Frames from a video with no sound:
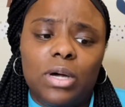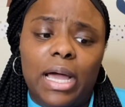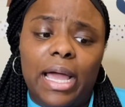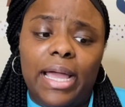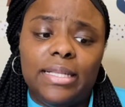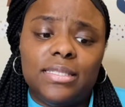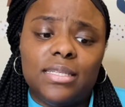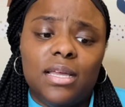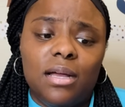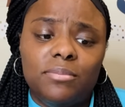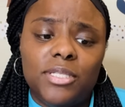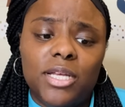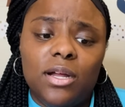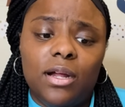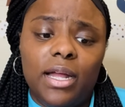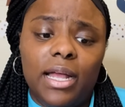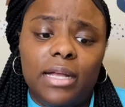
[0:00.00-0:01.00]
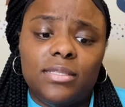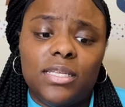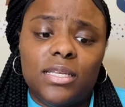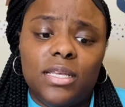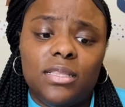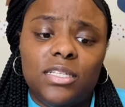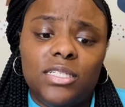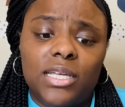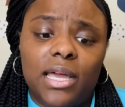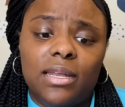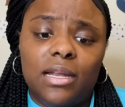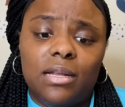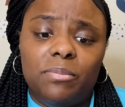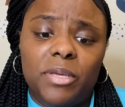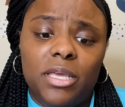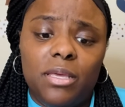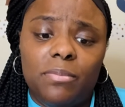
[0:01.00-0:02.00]
I had to come to her house and get the child
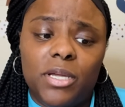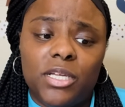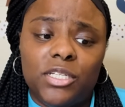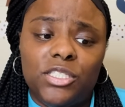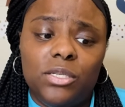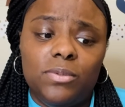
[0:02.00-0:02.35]
out of bed because